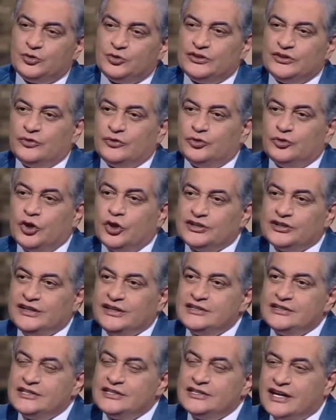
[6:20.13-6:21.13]
you're now not
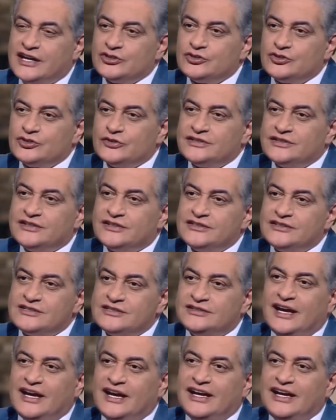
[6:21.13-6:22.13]
an international
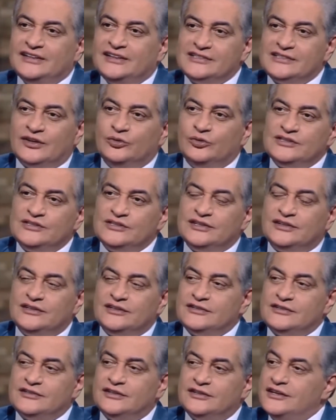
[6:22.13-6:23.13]
citizen and a Saudi
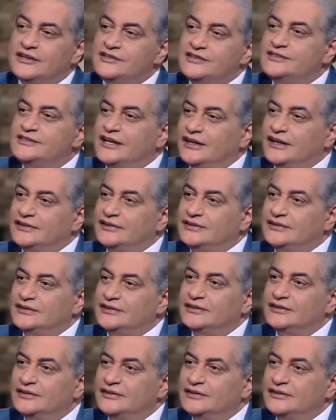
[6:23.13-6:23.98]
citizen instead?